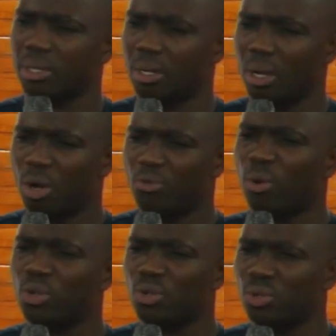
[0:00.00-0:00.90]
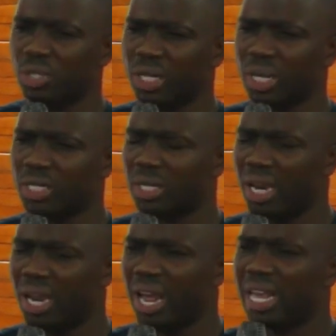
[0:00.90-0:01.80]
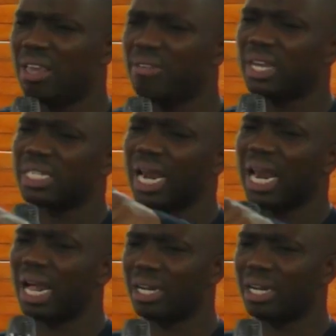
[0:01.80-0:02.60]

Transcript: follows you to church, and gives us a land?